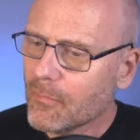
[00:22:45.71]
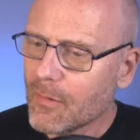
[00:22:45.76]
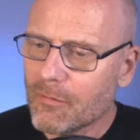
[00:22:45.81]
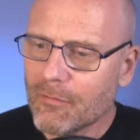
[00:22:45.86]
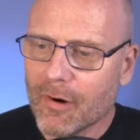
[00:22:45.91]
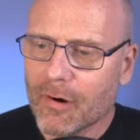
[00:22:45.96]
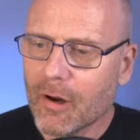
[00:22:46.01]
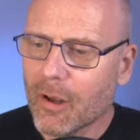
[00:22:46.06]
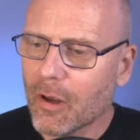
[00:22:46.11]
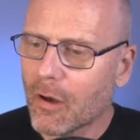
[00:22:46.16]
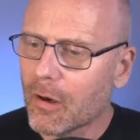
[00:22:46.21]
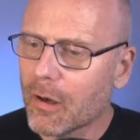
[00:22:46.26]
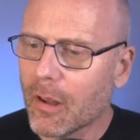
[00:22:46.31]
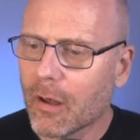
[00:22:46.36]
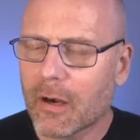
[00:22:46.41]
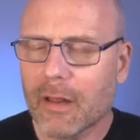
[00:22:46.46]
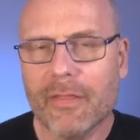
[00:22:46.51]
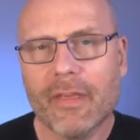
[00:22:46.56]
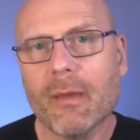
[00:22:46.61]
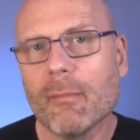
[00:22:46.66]
very early
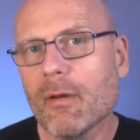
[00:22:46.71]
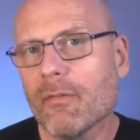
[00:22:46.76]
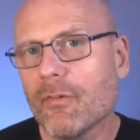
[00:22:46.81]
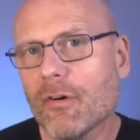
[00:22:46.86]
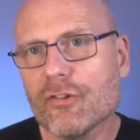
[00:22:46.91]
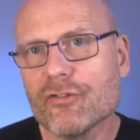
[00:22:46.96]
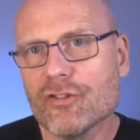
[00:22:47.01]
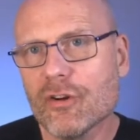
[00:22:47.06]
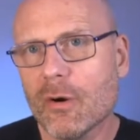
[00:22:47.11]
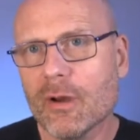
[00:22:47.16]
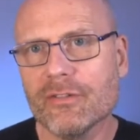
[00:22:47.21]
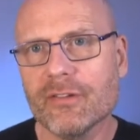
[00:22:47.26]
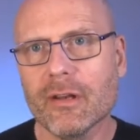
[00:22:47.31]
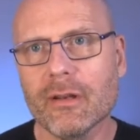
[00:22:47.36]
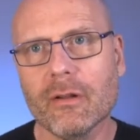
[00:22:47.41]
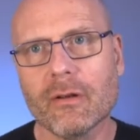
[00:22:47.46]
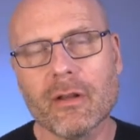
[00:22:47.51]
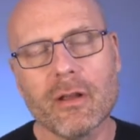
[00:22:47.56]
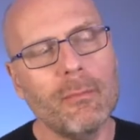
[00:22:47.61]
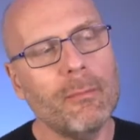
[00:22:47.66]
on, I think in my first show, I
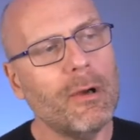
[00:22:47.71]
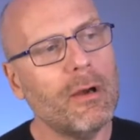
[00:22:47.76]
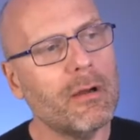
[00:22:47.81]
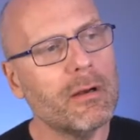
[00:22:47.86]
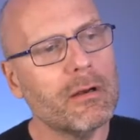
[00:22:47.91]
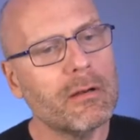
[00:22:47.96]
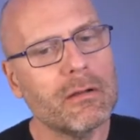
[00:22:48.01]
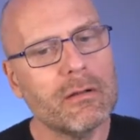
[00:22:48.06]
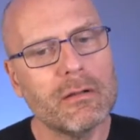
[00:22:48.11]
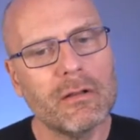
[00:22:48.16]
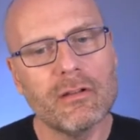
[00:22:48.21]
said, look, come on.